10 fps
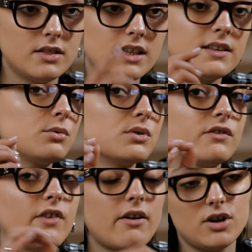This one's
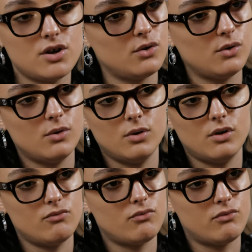very cool,
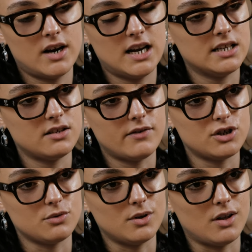really
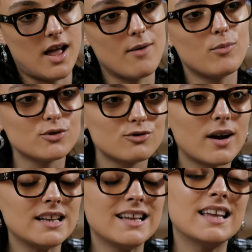individual, and what's
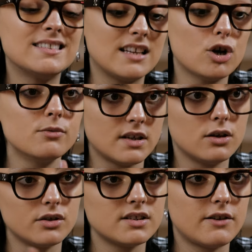great is it comes in
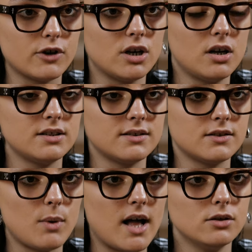lots of different colours
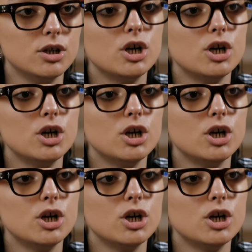as well.